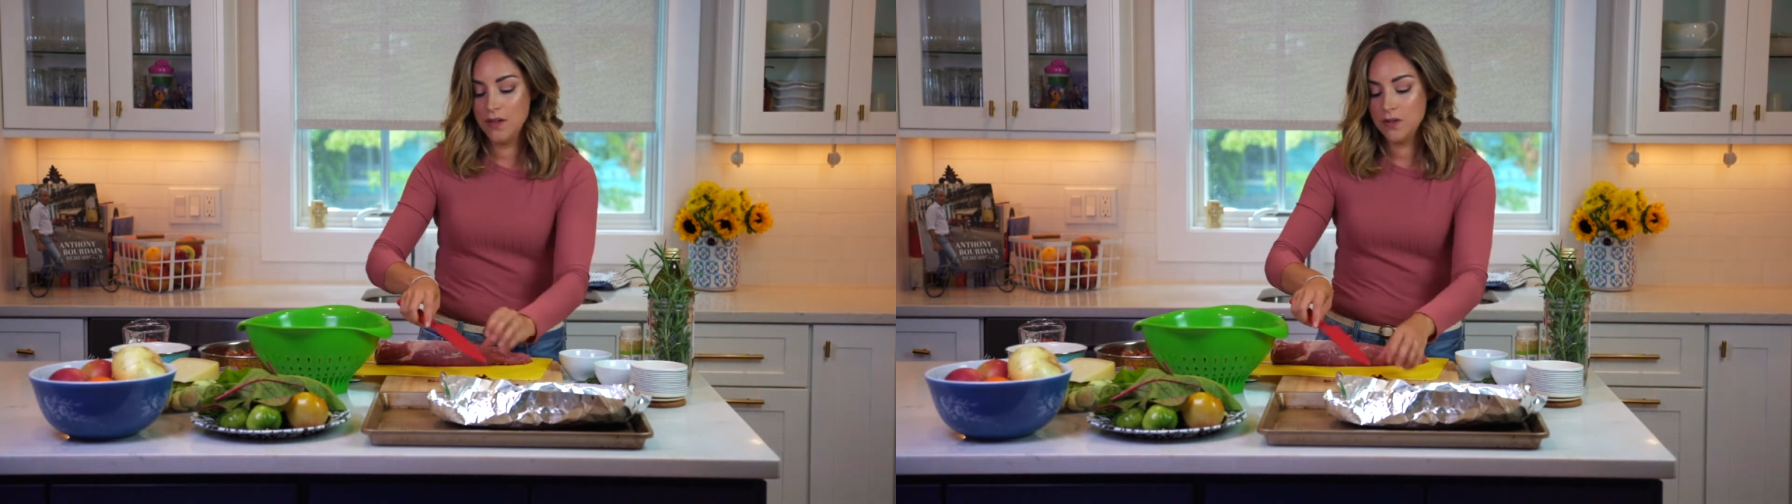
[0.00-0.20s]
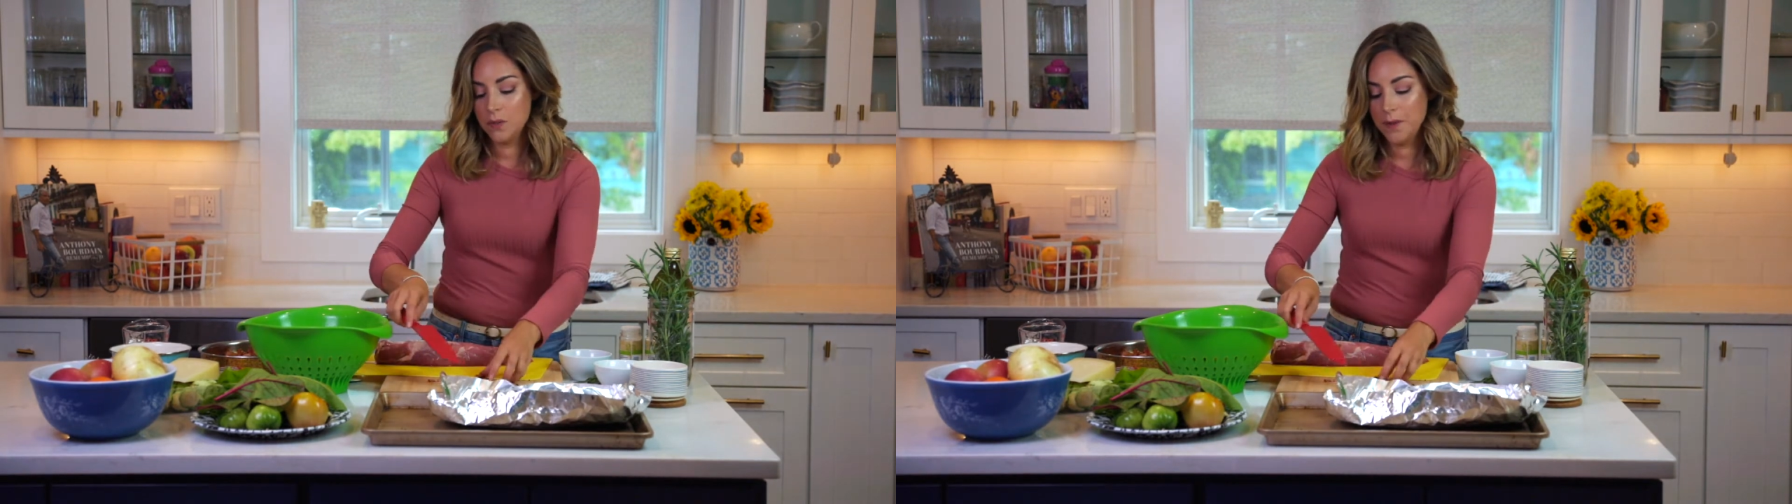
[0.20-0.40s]

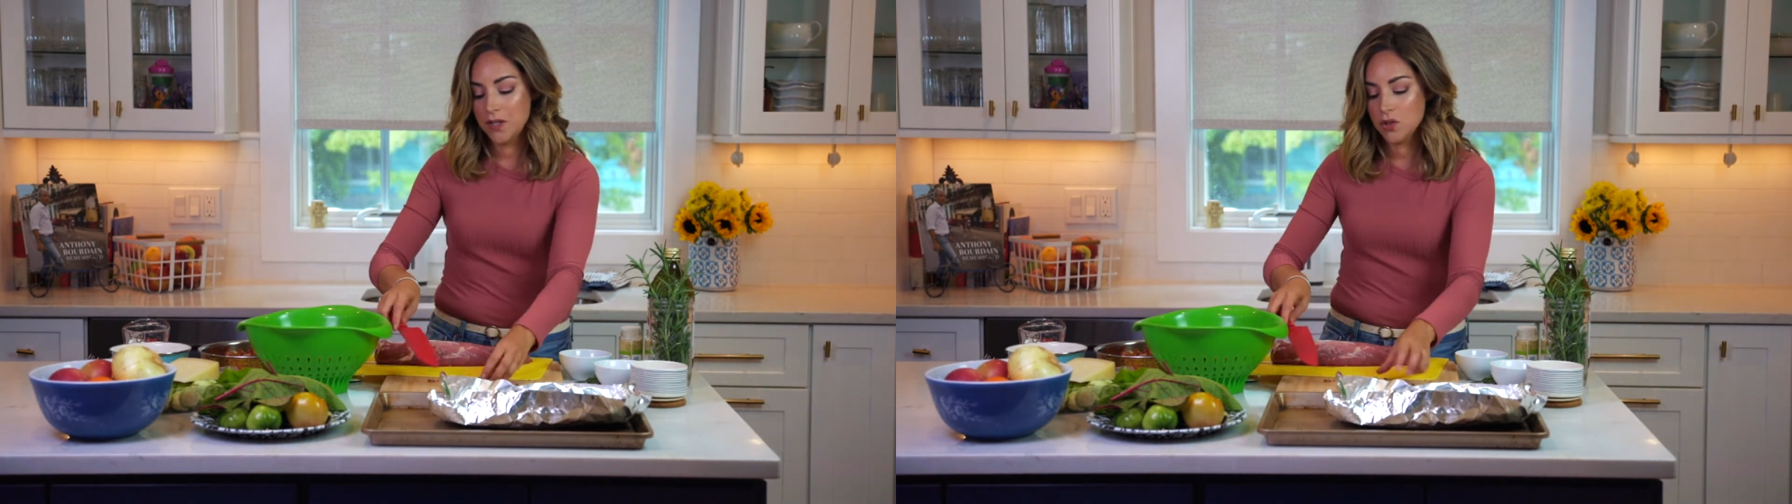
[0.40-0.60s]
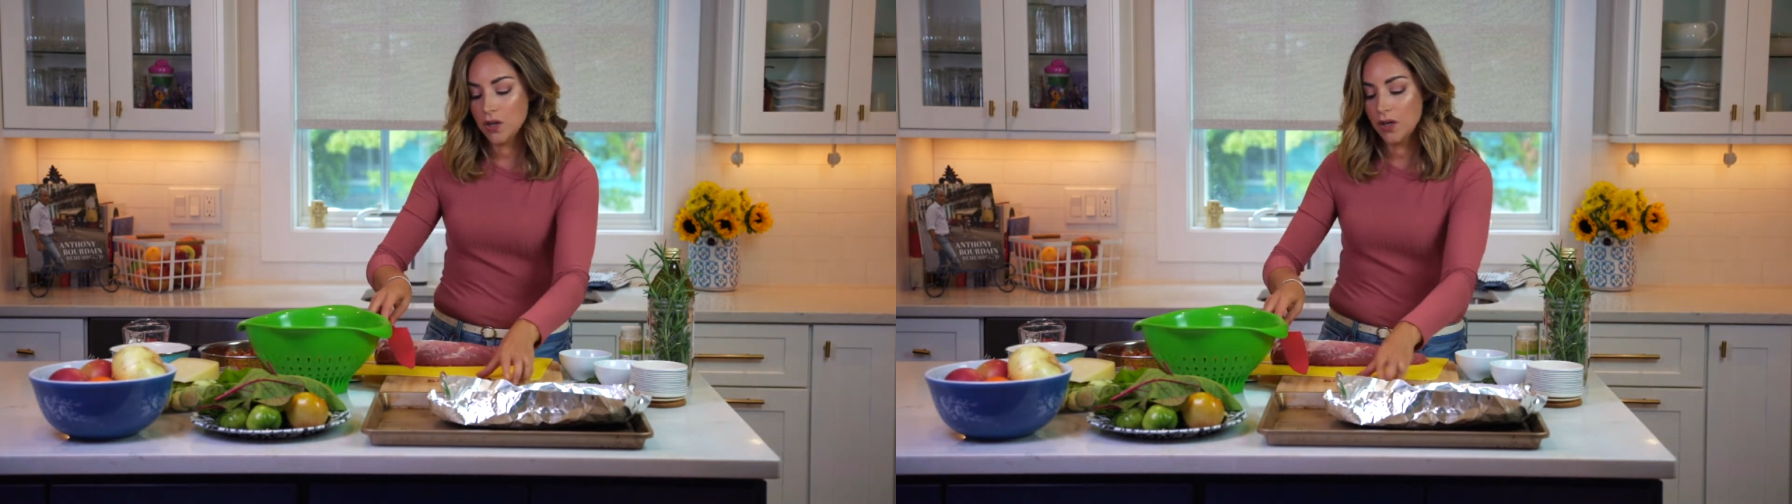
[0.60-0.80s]
So make
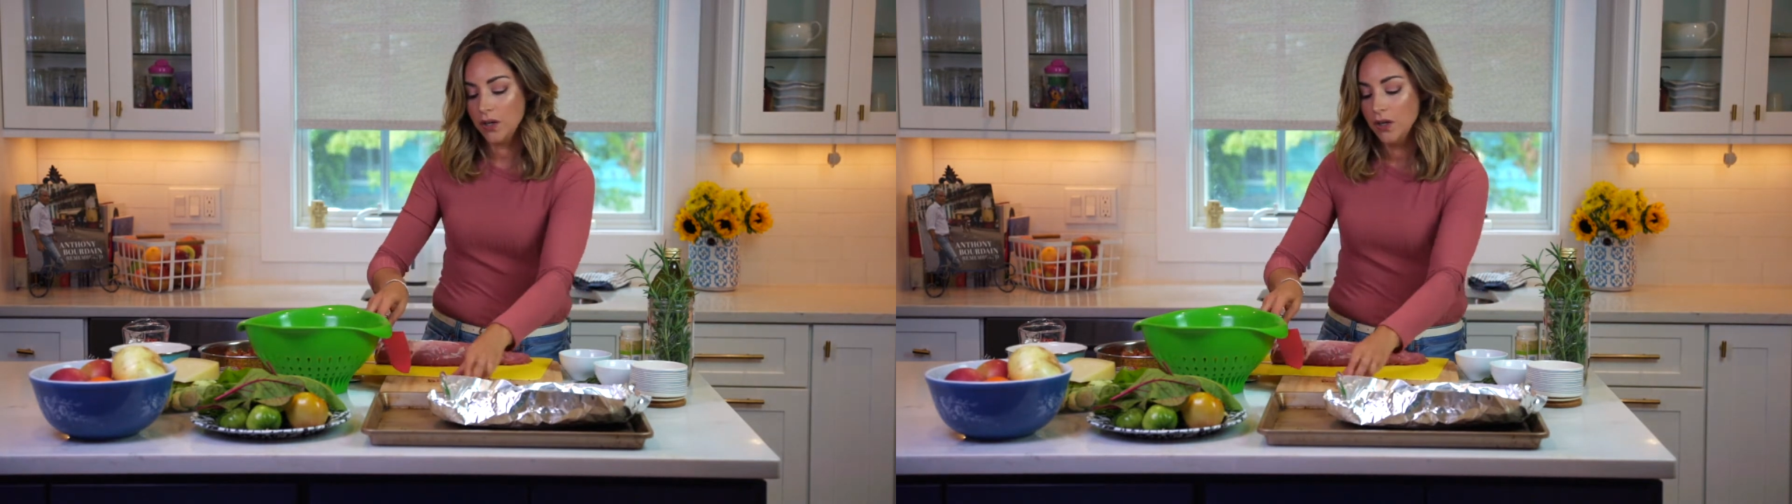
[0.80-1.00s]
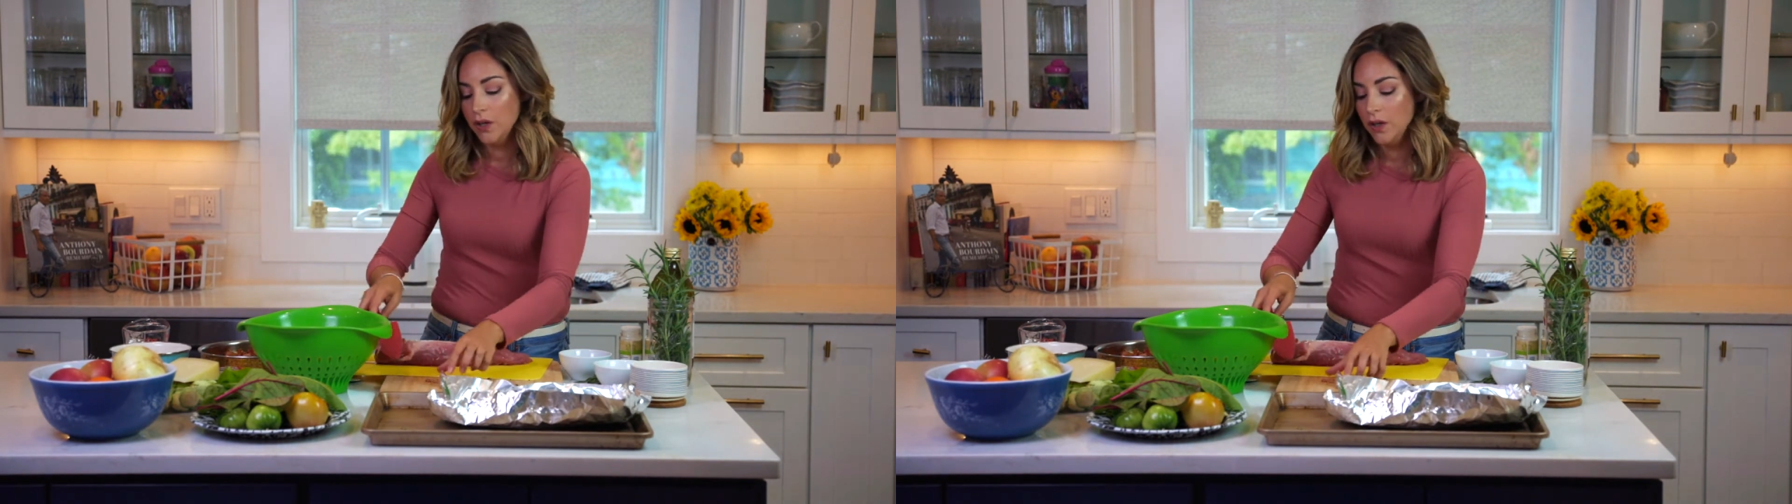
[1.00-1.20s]

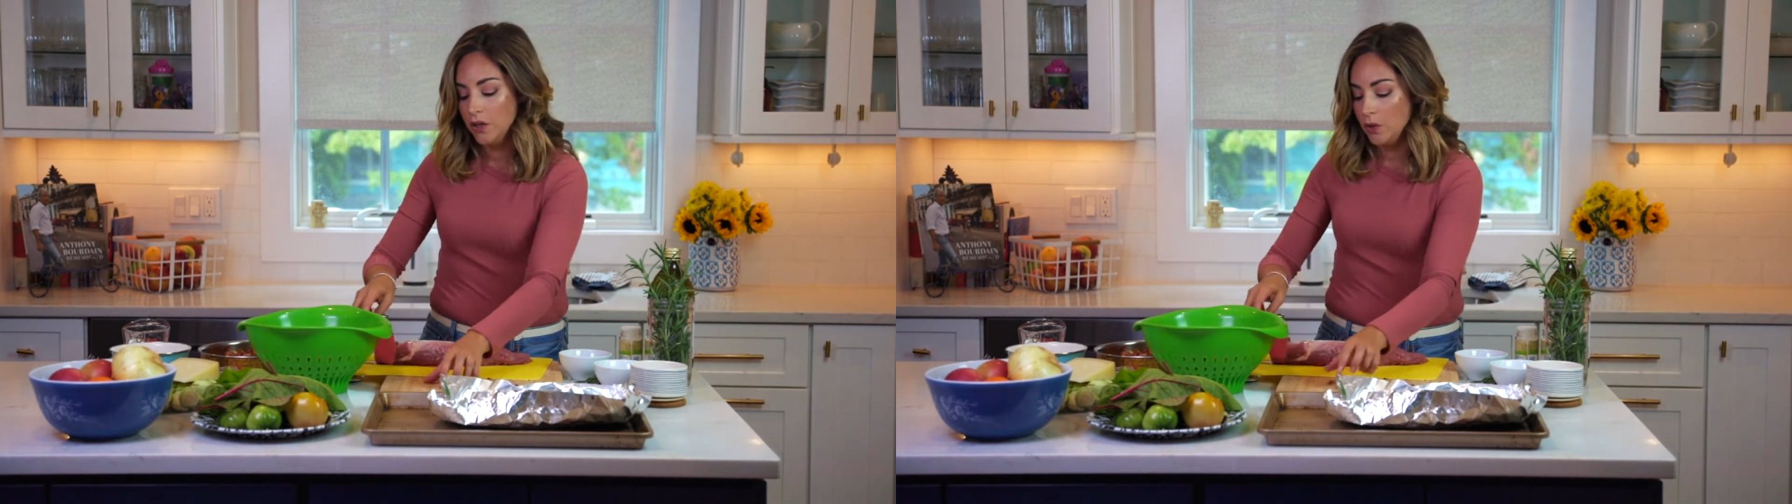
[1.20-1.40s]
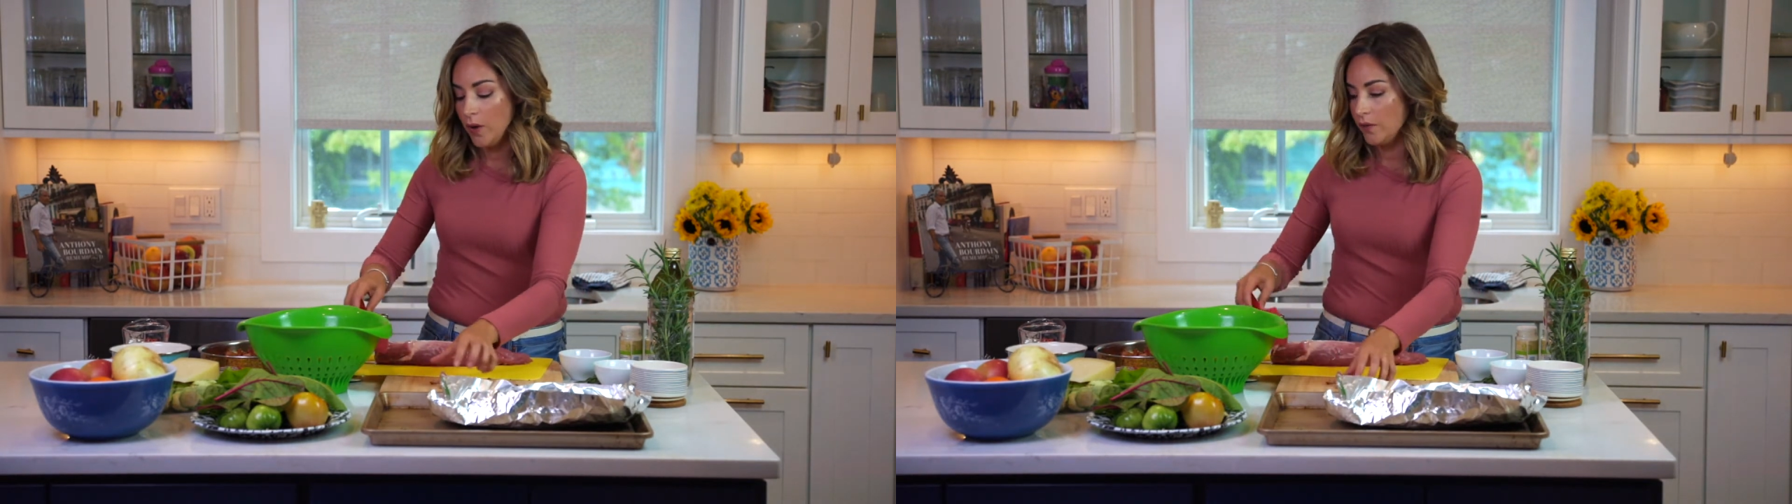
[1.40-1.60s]
sure
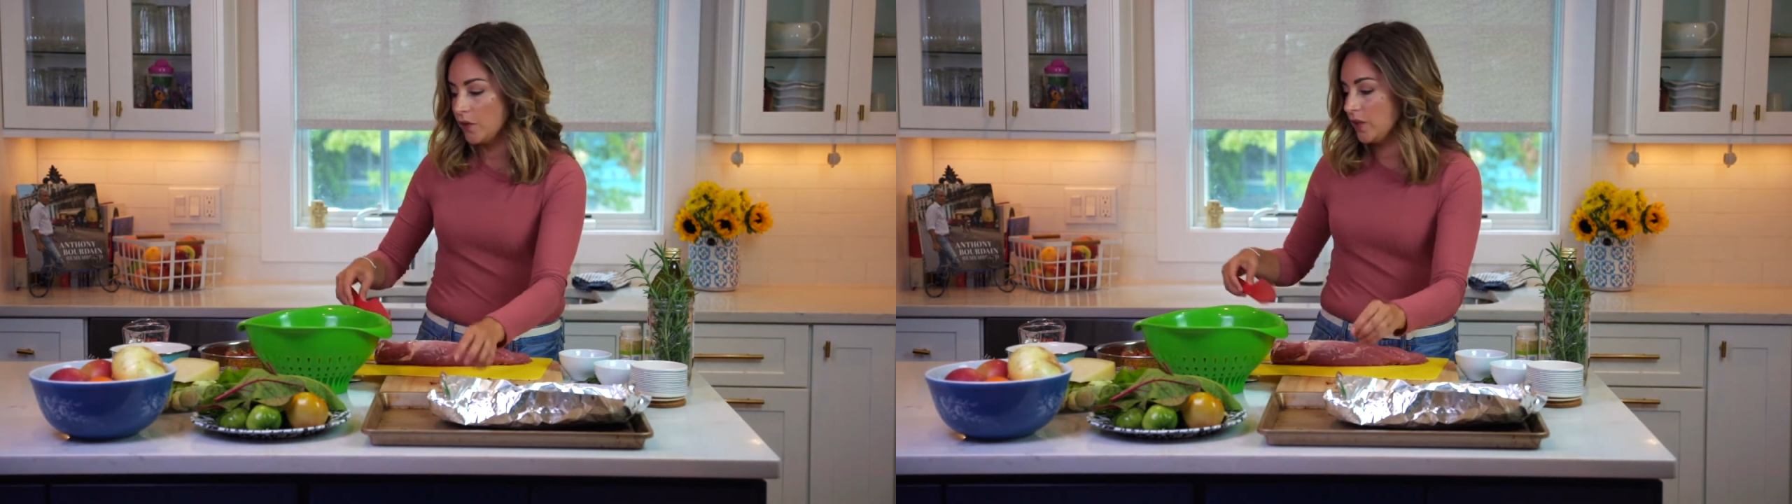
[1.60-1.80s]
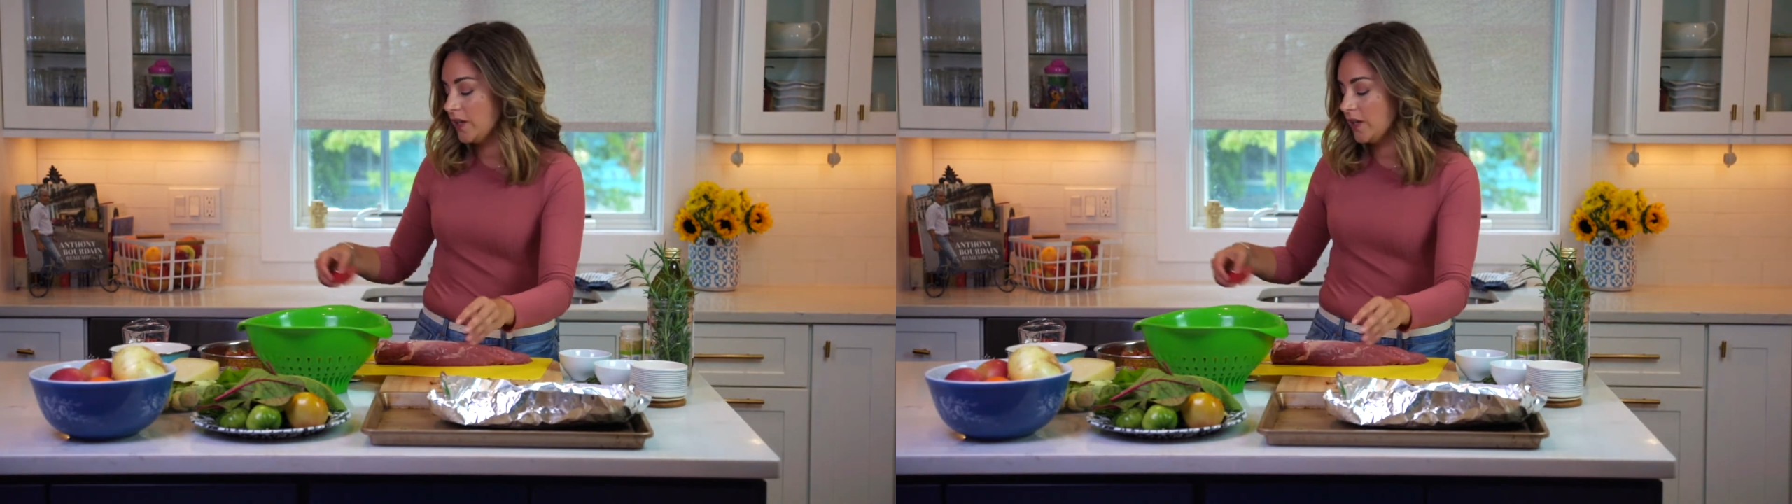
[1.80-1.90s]
you have a good